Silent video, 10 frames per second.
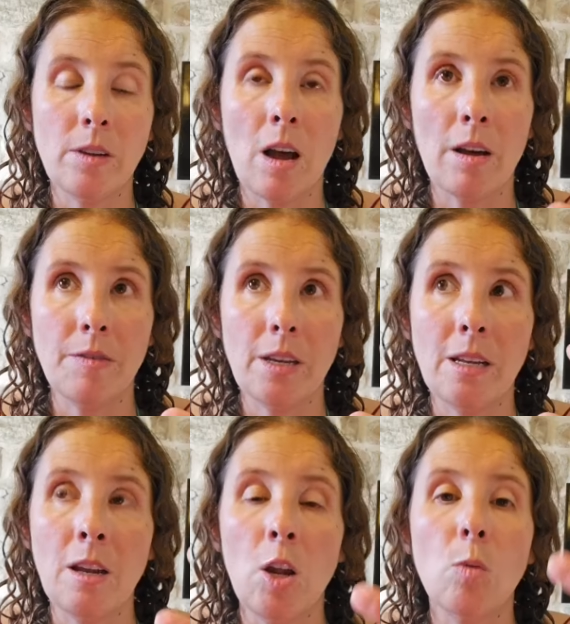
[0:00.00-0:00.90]

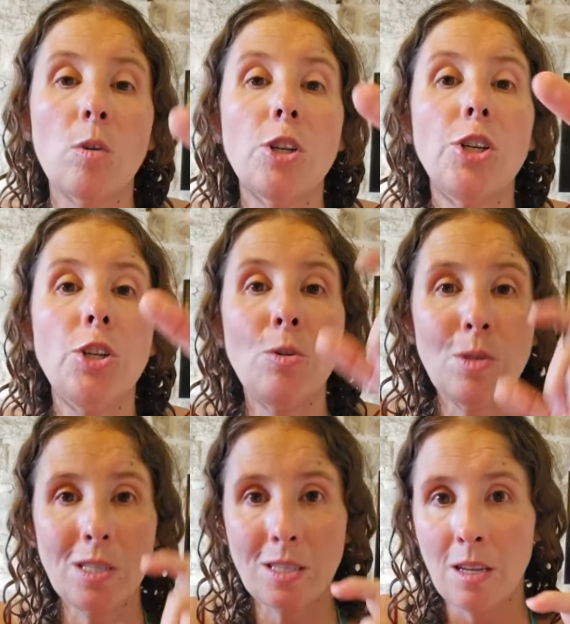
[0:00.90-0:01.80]
often
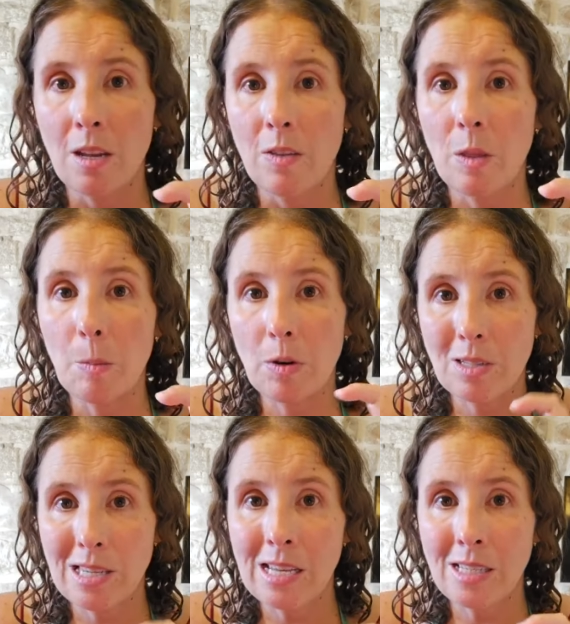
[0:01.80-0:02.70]
reduce the
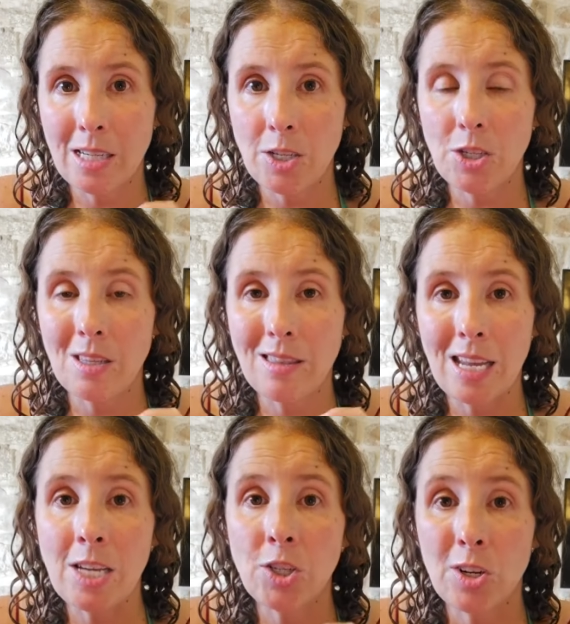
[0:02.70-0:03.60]
percentage that
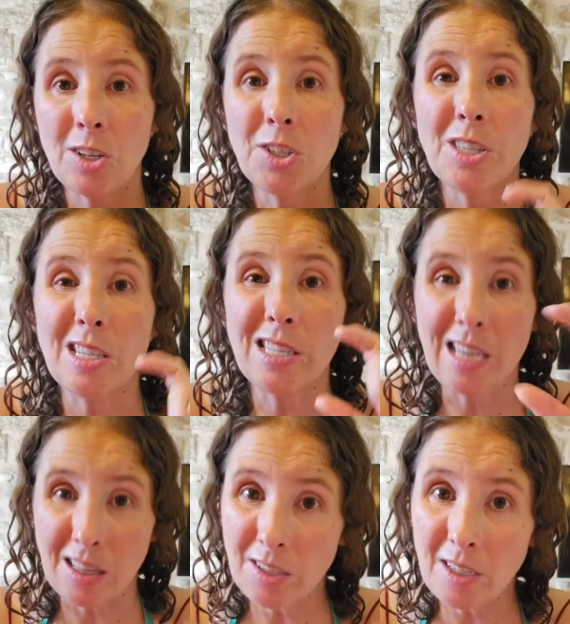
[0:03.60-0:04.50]
they charge the
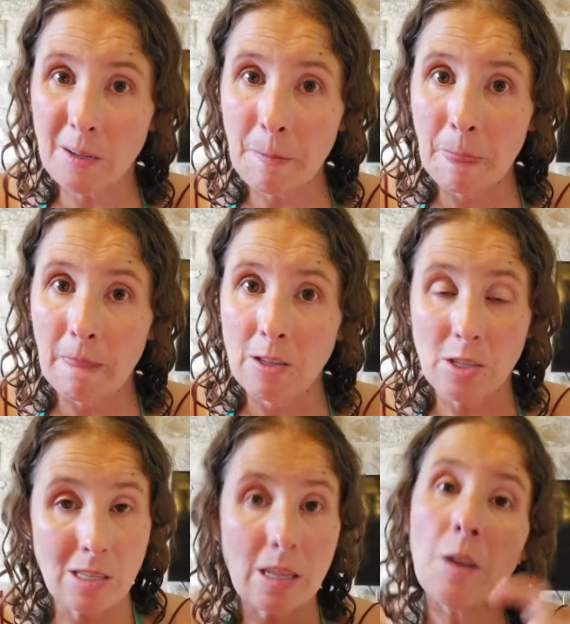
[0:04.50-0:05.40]
seller to
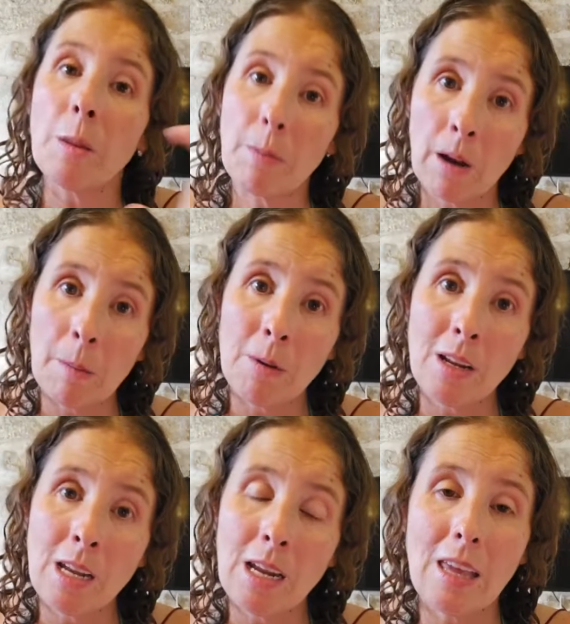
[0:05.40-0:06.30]
sell the
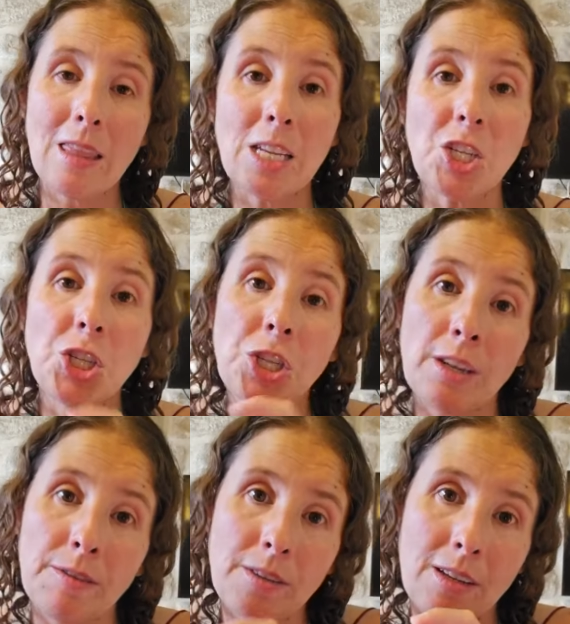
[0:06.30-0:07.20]
property and then
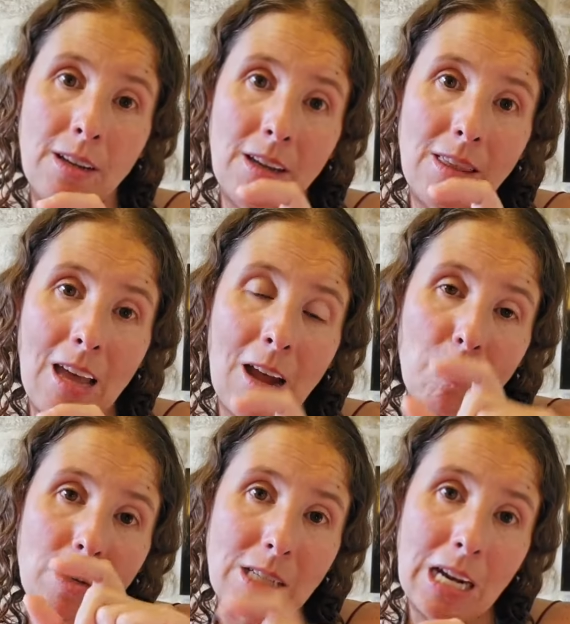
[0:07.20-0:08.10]
shift that
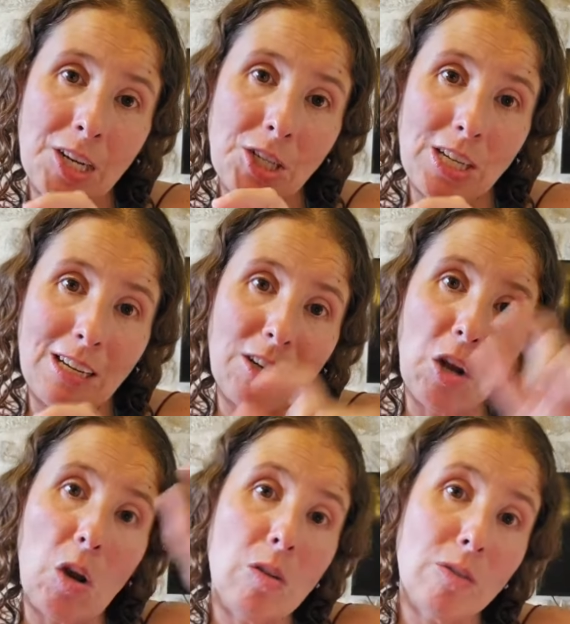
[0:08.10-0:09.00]
reduction
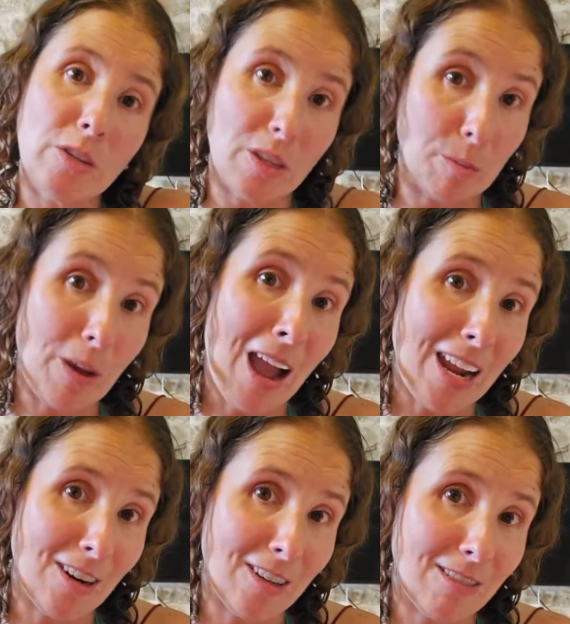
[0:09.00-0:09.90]
over to the
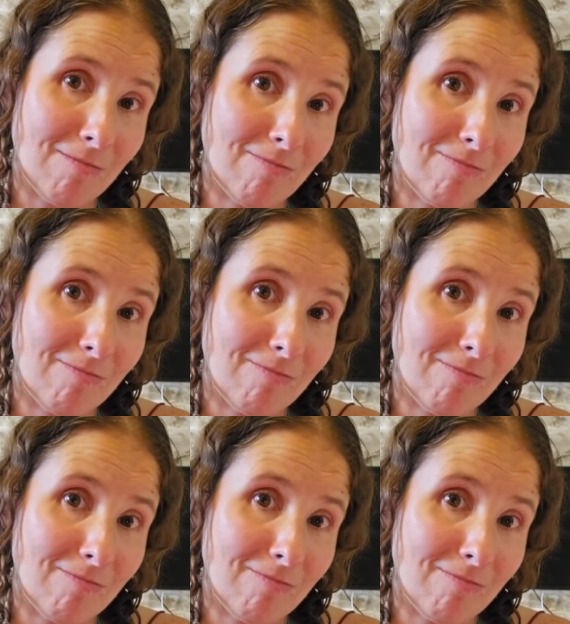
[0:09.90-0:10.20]
buyer.